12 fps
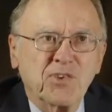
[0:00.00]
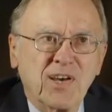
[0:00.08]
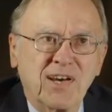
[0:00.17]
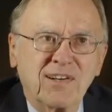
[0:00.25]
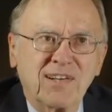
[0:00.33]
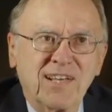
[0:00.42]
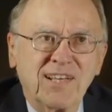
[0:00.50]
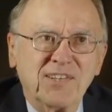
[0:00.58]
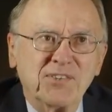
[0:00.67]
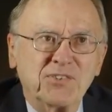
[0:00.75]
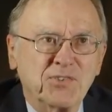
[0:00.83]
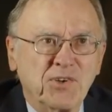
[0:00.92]
got
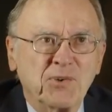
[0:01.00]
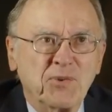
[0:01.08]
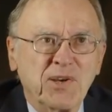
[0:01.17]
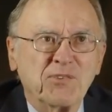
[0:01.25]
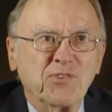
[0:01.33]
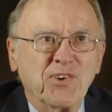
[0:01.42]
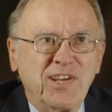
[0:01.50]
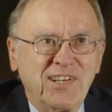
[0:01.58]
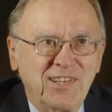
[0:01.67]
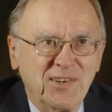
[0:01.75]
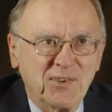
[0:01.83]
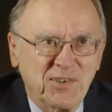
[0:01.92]
a shortwave
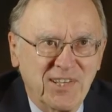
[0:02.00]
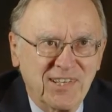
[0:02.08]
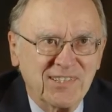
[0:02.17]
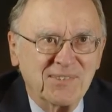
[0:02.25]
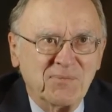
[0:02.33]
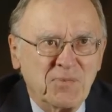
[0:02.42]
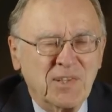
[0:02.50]
radio kit,